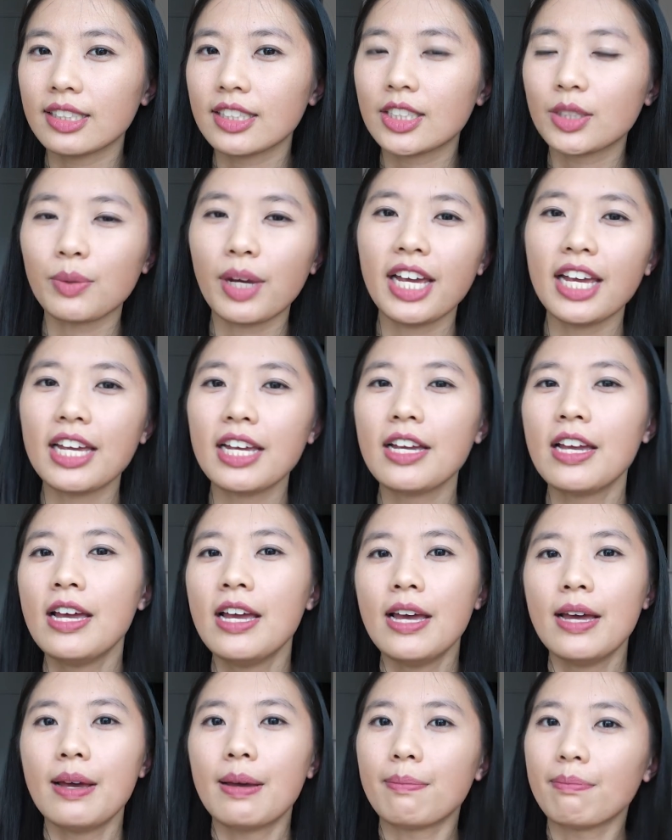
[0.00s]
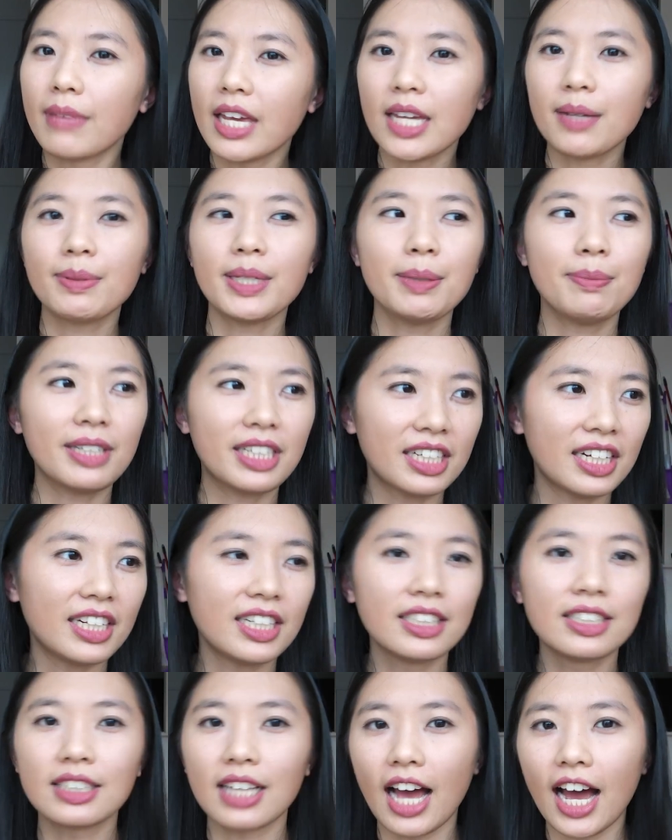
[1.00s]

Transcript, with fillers: this way maybe because